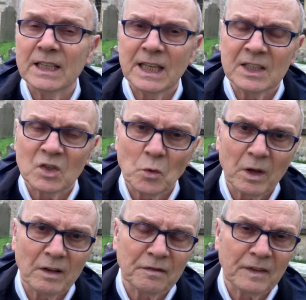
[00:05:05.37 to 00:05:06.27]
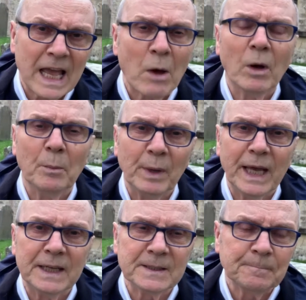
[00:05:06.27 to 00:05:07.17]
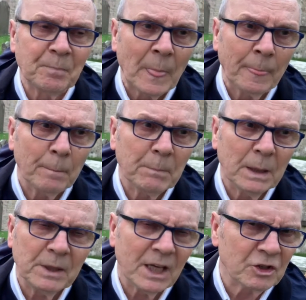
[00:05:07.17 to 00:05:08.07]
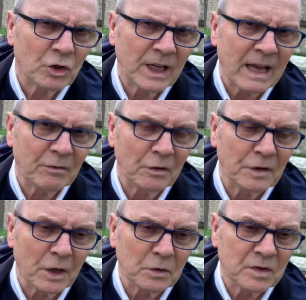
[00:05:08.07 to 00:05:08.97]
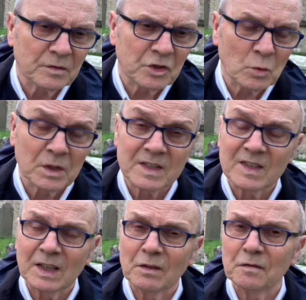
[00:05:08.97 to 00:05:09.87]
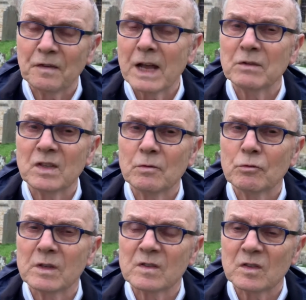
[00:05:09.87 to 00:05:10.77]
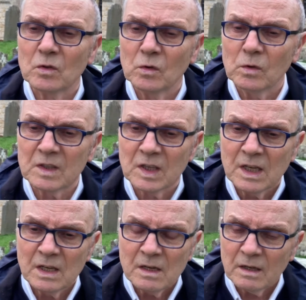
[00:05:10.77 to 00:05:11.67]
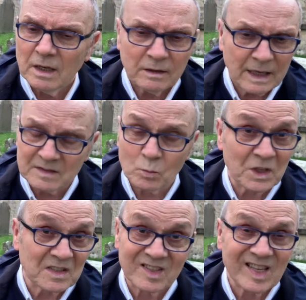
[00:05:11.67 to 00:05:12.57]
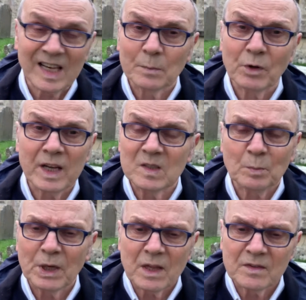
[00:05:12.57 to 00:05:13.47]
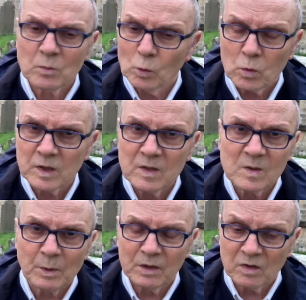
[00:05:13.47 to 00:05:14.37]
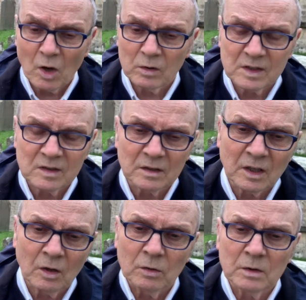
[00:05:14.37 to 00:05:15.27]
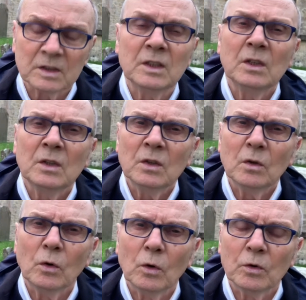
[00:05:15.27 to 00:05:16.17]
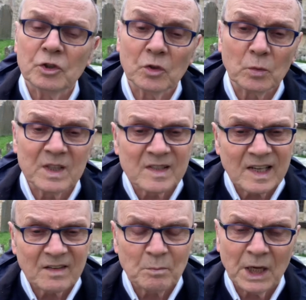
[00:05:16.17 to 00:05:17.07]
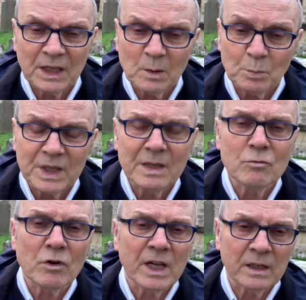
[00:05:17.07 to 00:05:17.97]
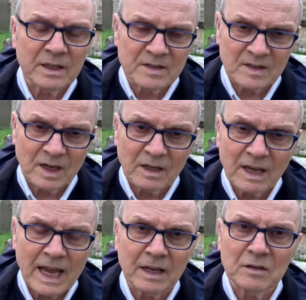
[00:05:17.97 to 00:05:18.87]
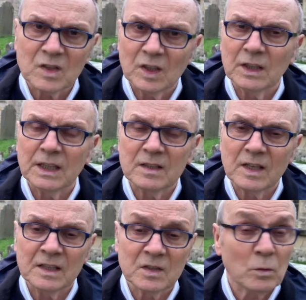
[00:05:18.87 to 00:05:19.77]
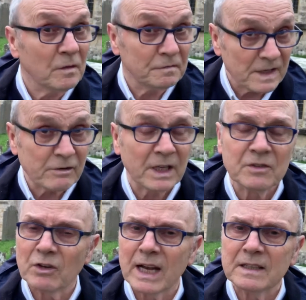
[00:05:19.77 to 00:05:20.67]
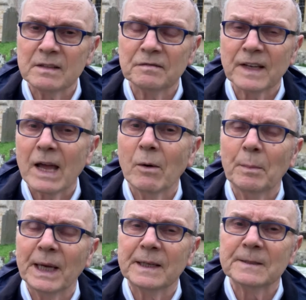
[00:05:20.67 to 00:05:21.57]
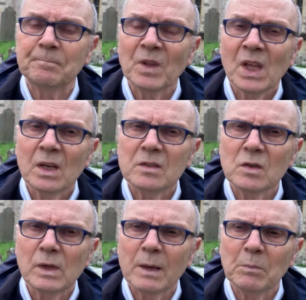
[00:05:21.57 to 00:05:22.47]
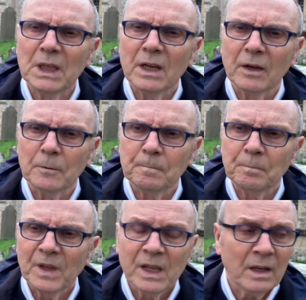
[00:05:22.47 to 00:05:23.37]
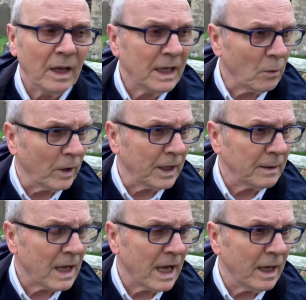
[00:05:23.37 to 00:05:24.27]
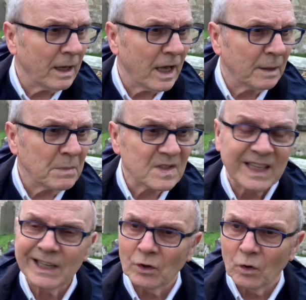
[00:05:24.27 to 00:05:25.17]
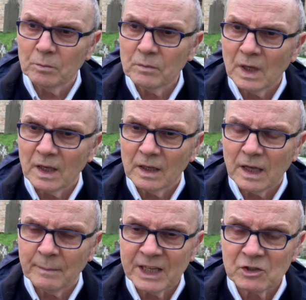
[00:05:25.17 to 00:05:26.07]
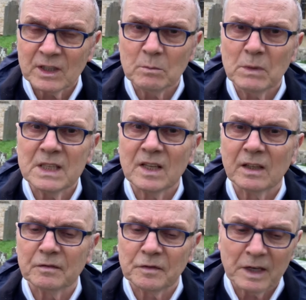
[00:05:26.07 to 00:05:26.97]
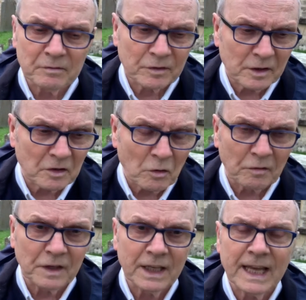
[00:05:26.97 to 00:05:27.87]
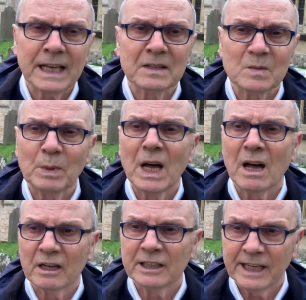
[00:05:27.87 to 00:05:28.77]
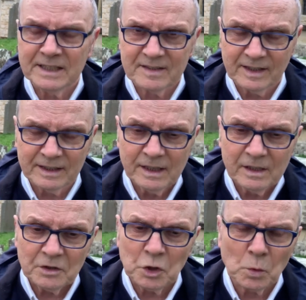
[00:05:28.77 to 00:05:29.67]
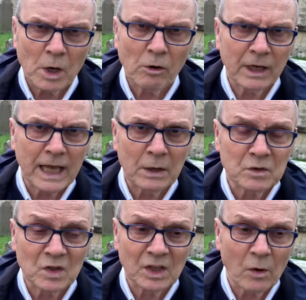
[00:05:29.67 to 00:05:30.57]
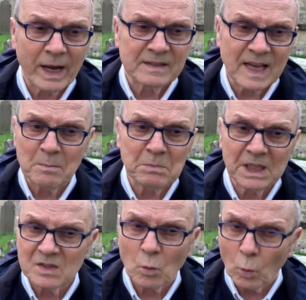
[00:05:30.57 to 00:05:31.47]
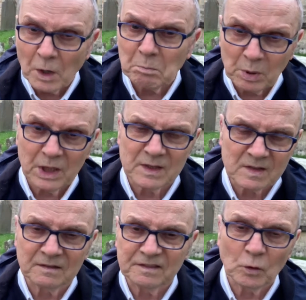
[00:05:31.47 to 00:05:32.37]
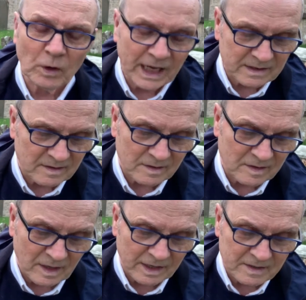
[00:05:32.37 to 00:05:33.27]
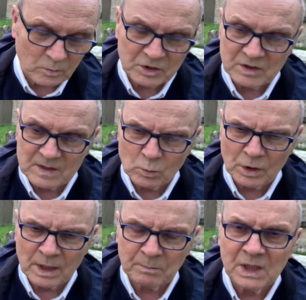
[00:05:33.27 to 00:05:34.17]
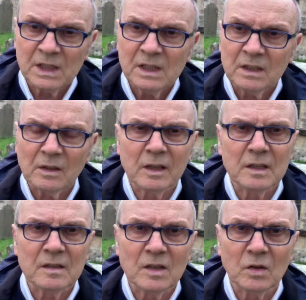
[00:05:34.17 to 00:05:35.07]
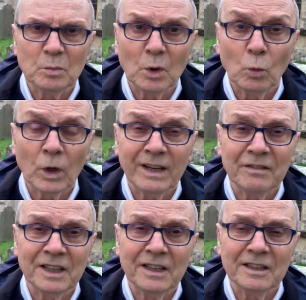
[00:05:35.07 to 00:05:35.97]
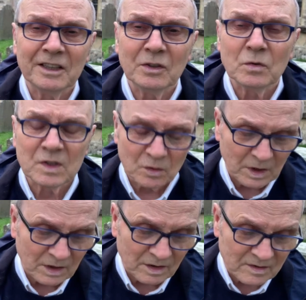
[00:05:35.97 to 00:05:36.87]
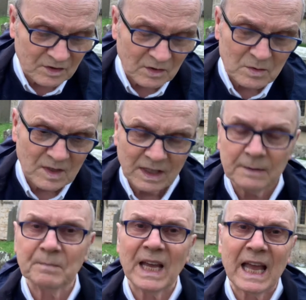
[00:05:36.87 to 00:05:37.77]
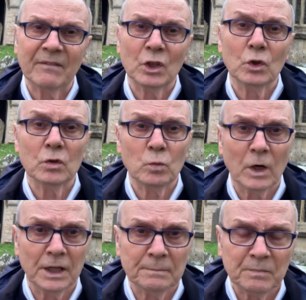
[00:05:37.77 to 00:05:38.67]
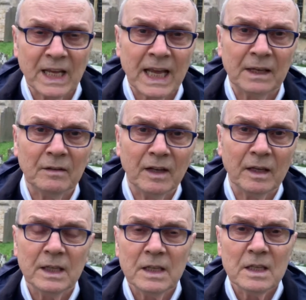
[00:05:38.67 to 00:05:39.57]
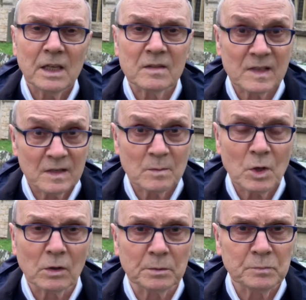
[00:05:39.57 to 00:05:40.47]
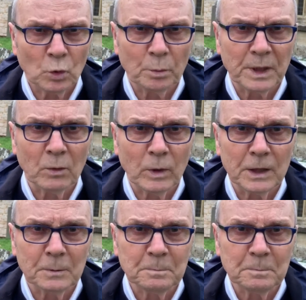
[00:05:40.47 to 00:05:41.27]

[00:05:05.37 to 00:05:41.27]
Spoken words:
into a flower bed. Maybe I should have a vote. Do you want to see the fountain restored as we celebrate Bath's waters, both hot and cold? Or should we save money, be realistic, and turn it into a very attractive flower bed? Do let me know. Anyway, I must get on. I'm actually meeting a friend for a coffee in Alice Park later. You are allowed to go out and meet one person for exercise, which is what I'm going to do. But whatever you're doing this Tuesday, have a good one. And I'll see you tomorrow, all being well.